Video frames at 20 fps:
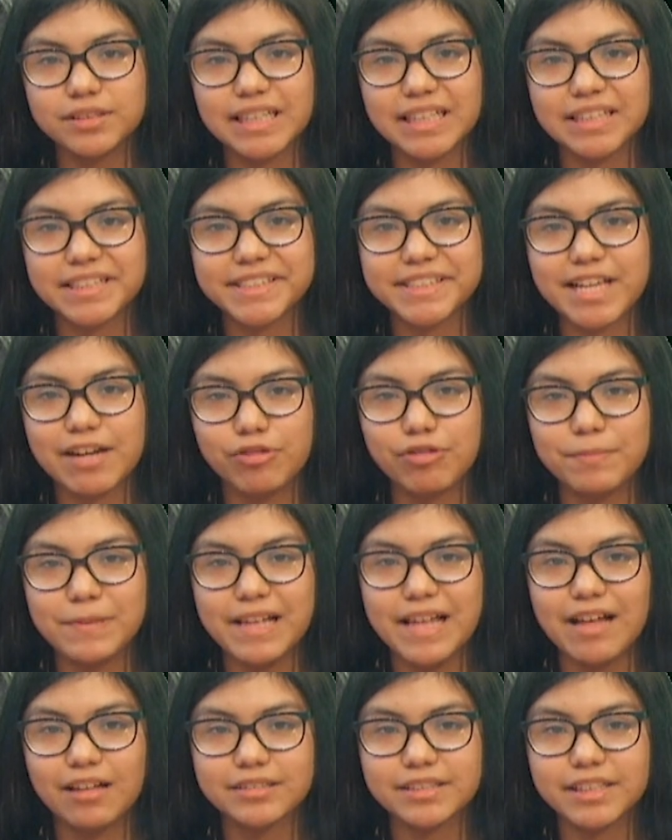dance that will be
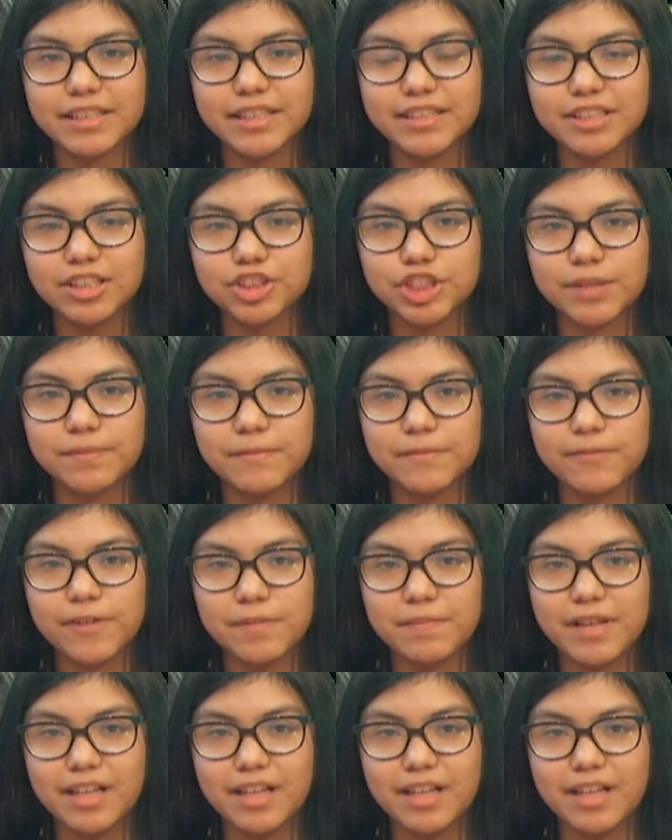held in the gym from